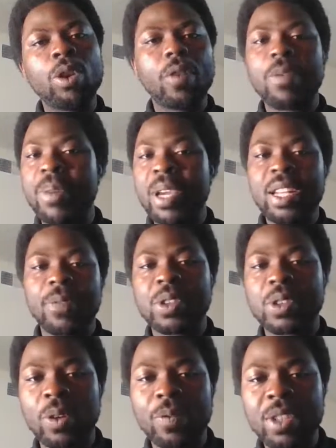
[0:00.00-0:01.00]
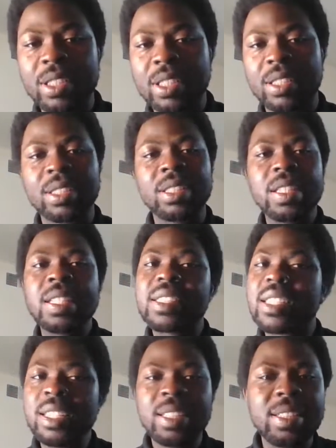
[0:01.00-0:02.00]
of the benefits of this is it's
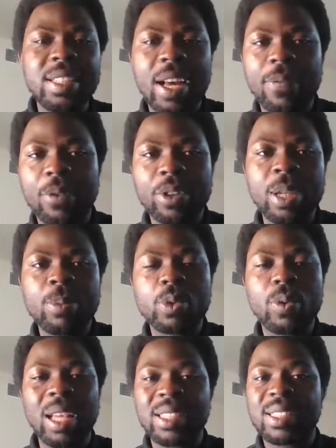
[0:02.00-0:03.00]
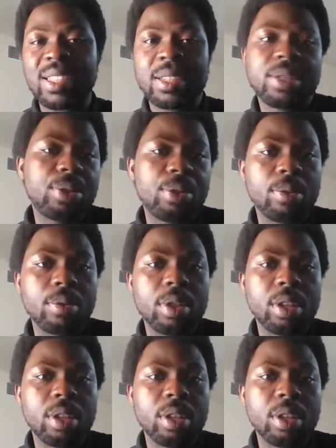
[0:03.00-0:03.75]
easier for them to assess you